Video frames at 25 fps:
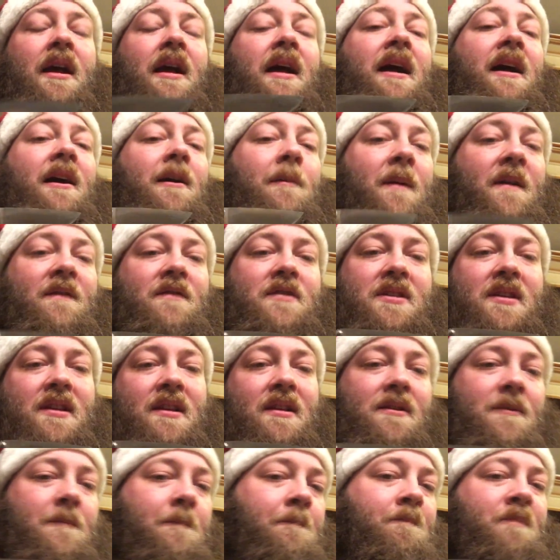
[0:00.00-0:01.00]
I've
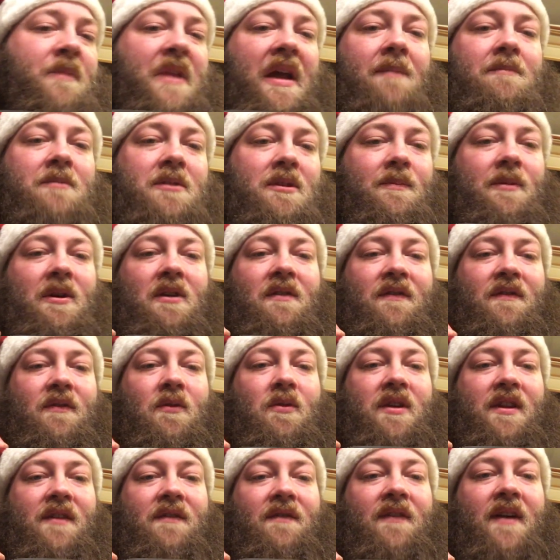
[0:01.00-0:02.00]
seen them up to about
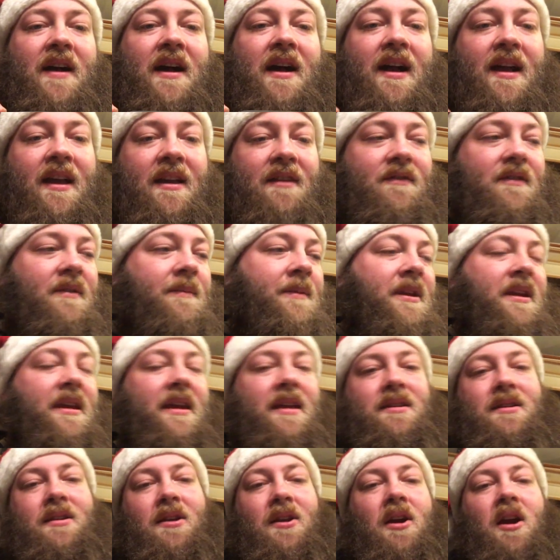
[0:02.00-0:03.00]
45. I mean, you
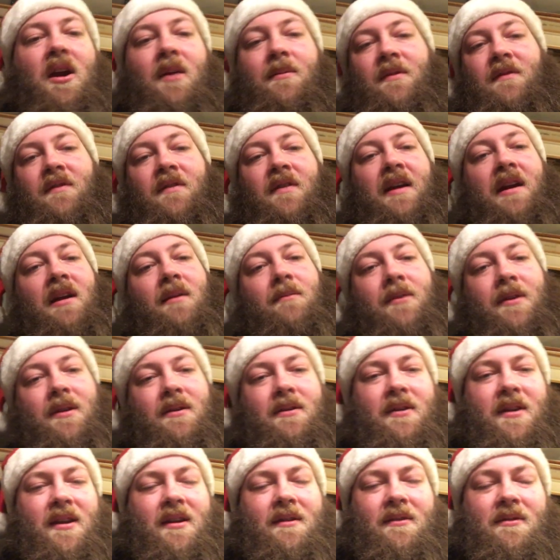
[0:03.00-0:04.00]
get into the carbon fiber,
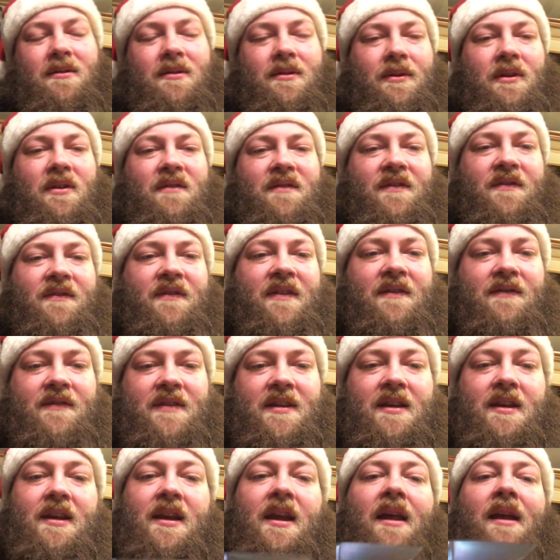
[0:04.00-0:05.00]
you're looking at a little over
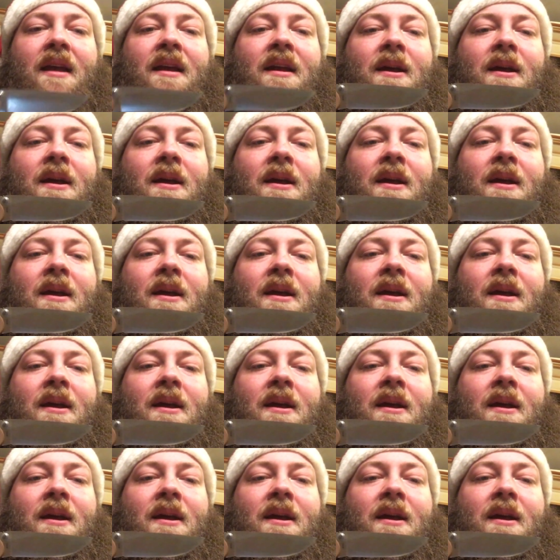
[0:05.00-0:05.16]
50.